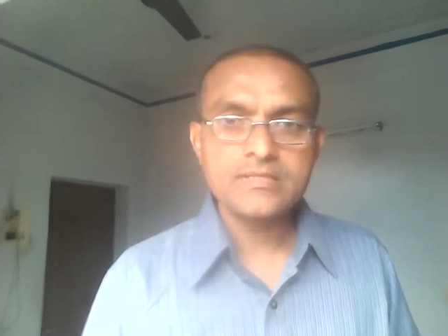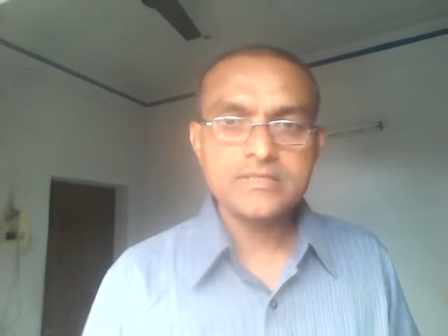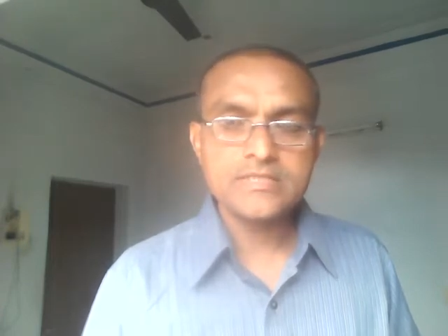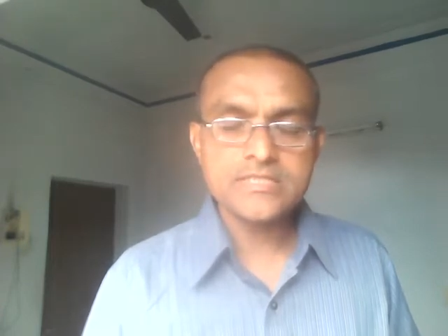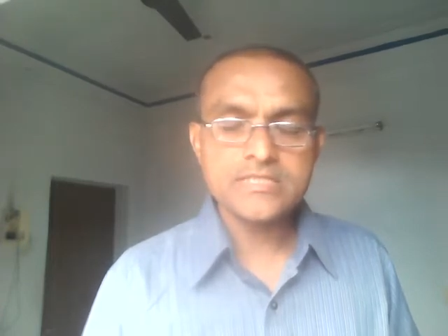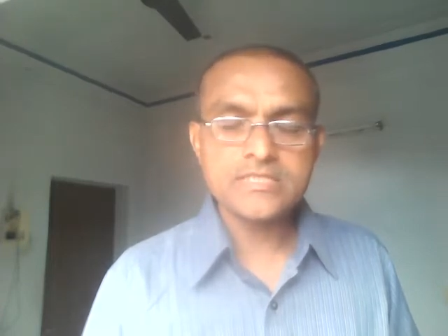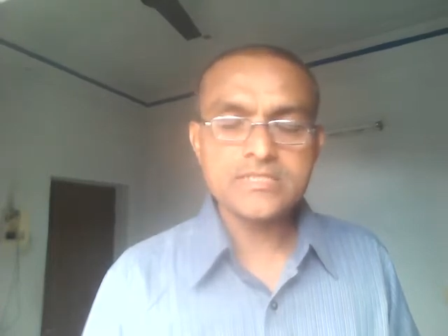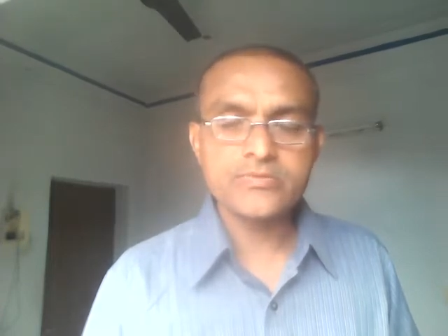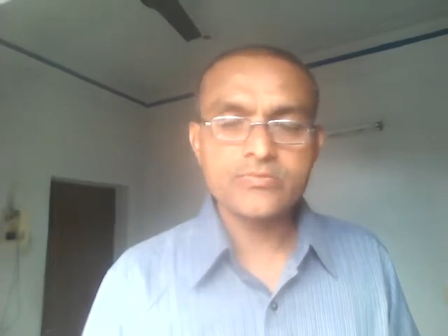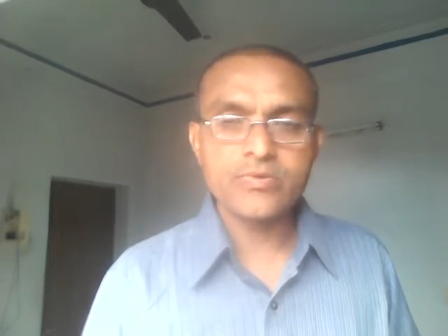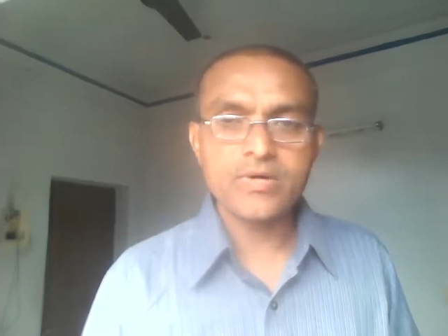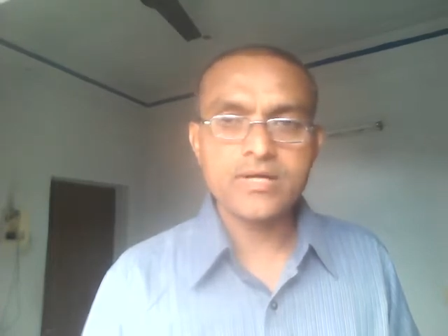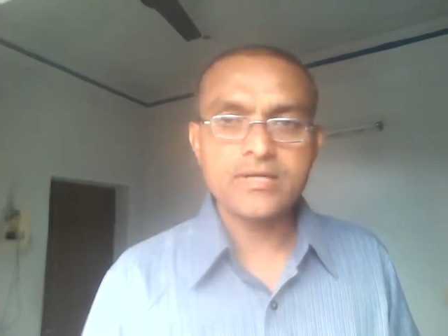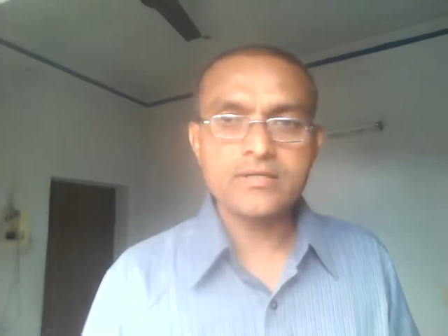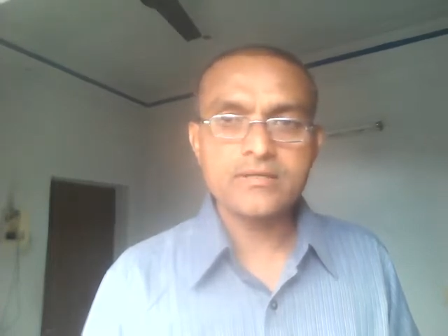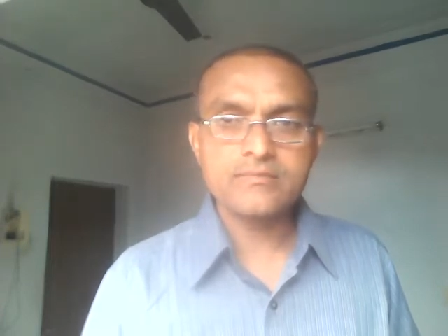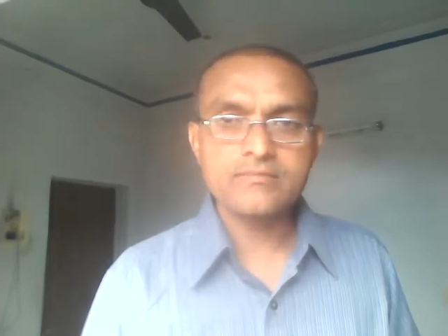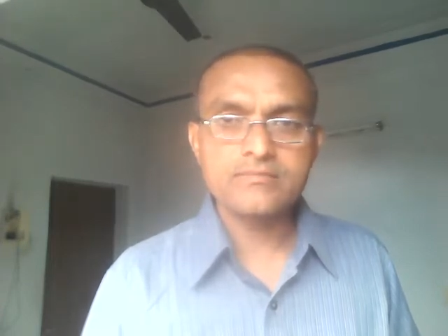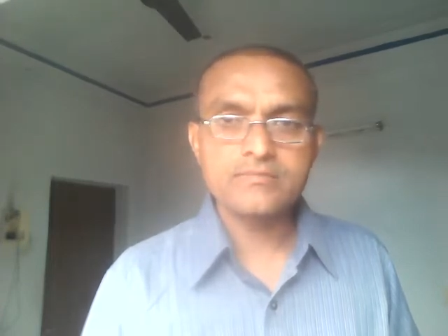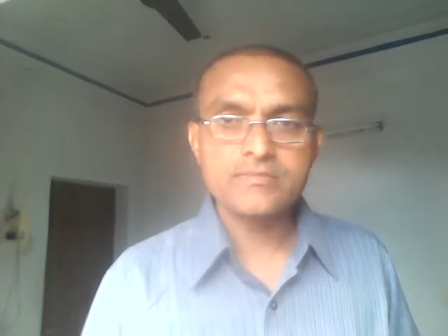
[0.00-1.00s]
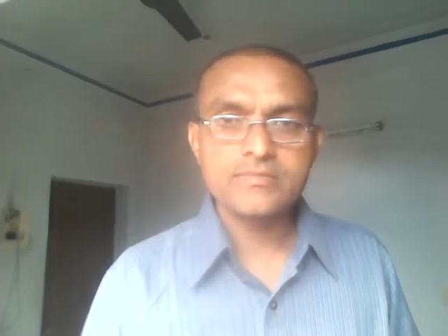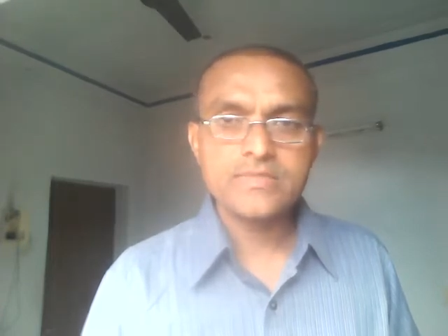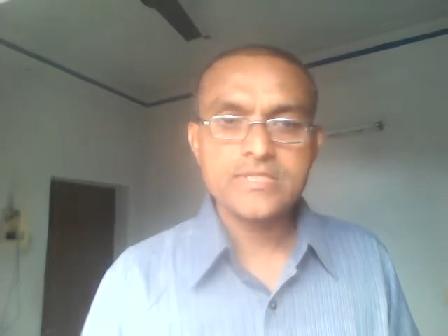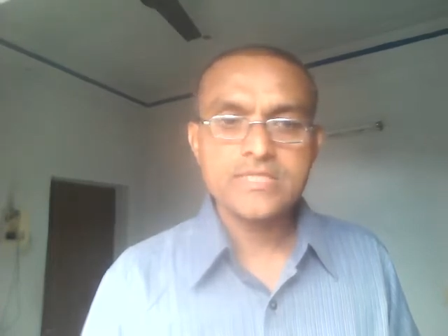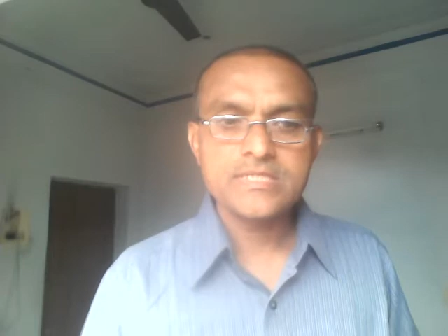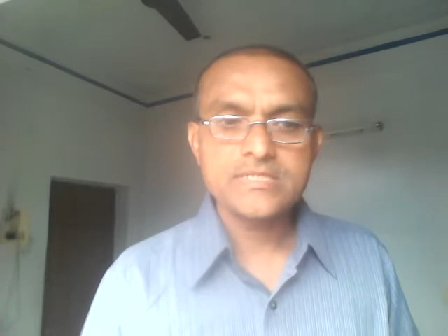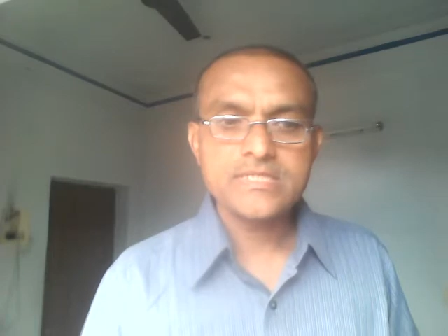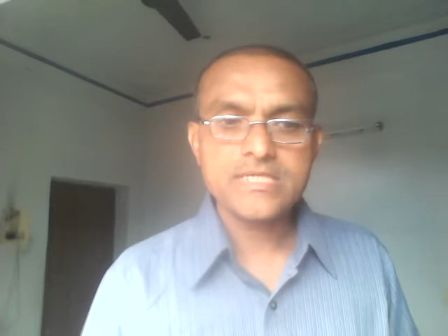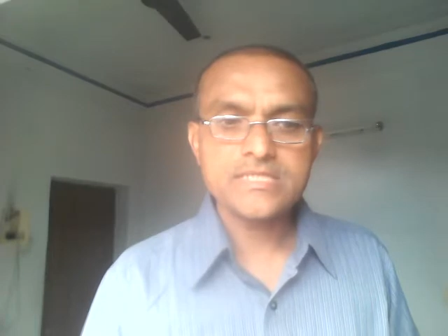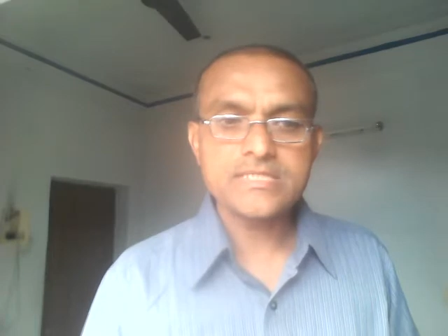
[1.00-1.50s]
This is what
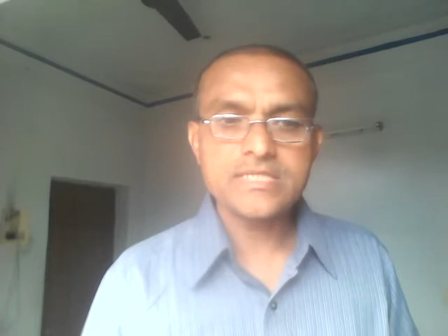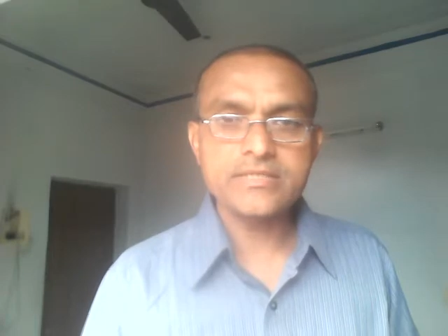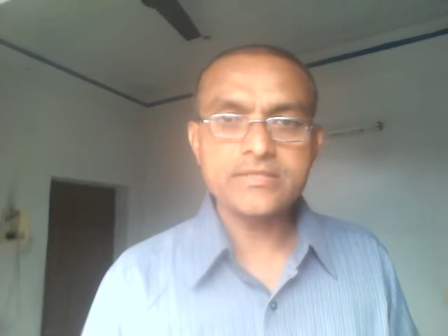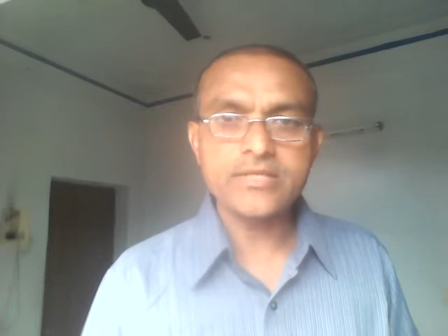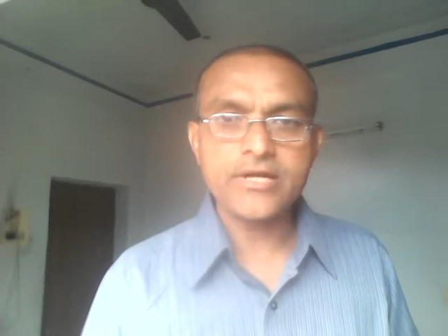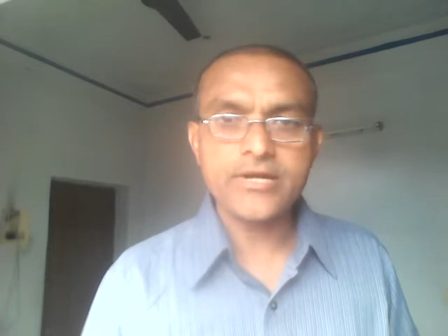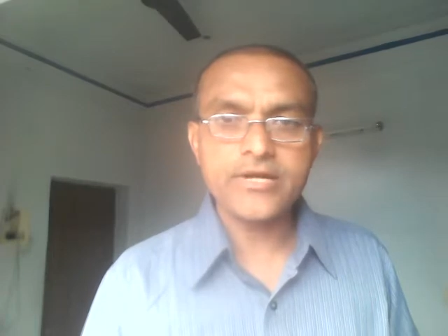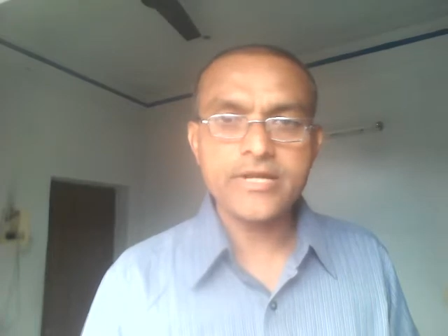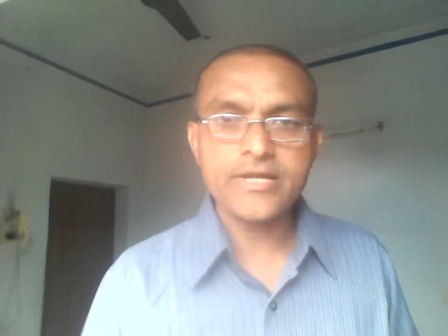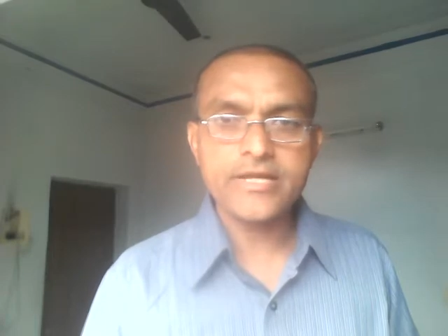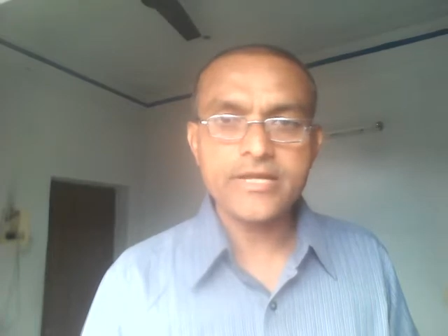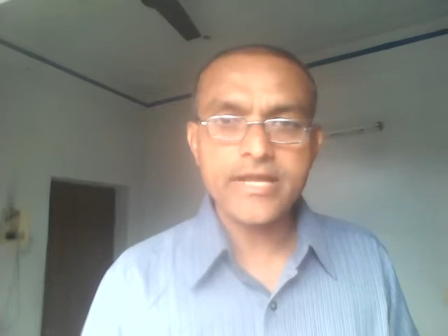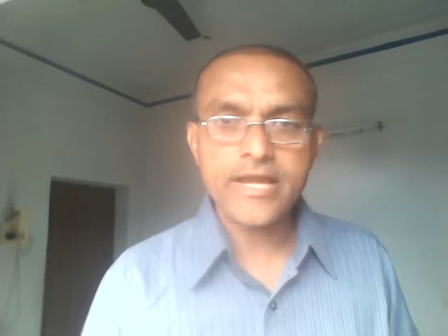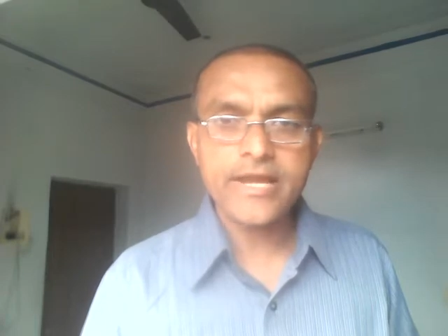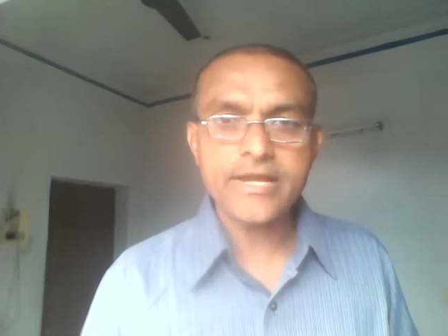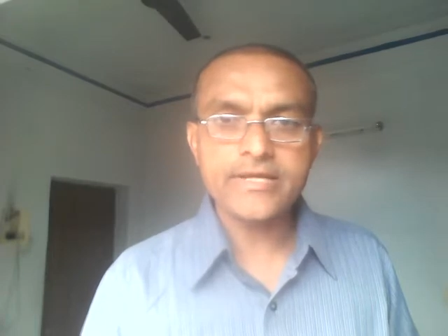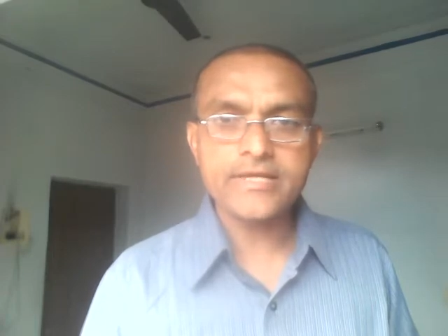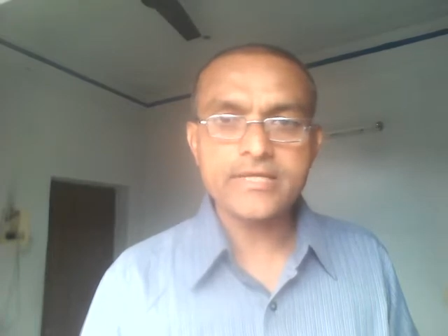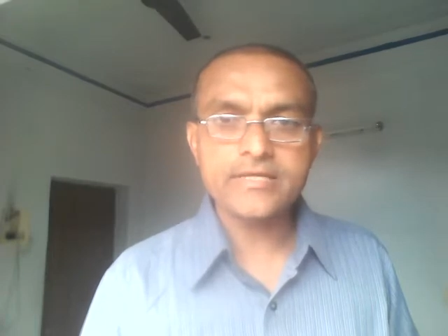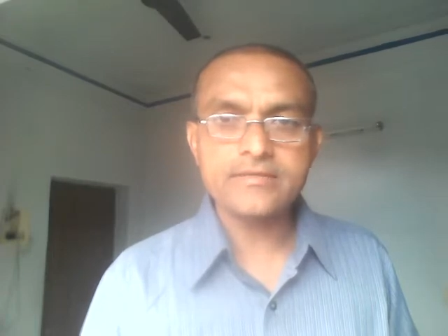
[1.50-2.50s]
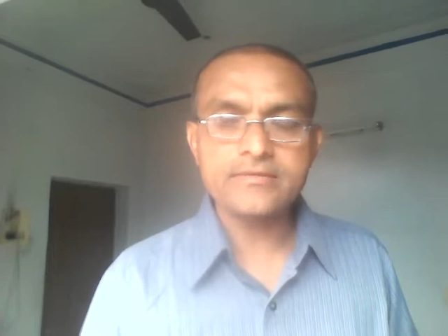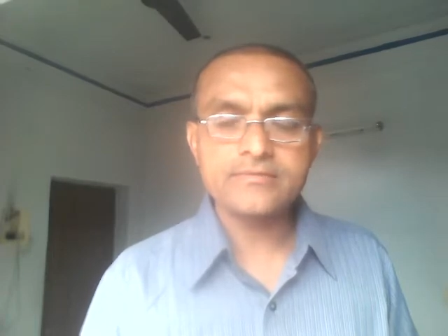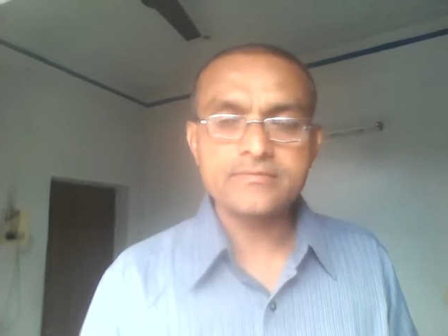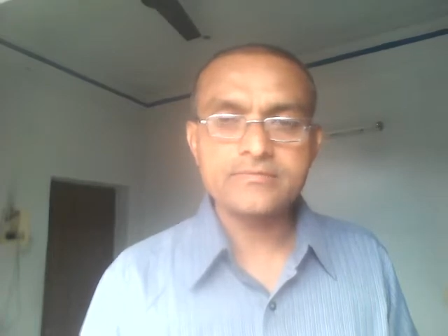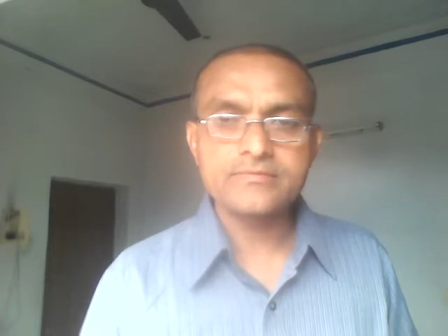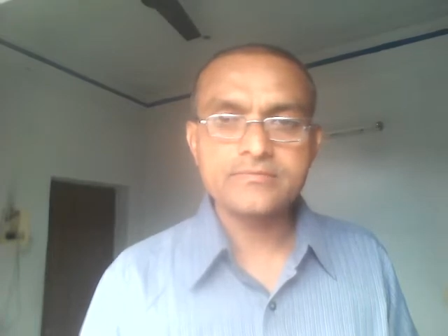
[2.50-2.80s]
Section 38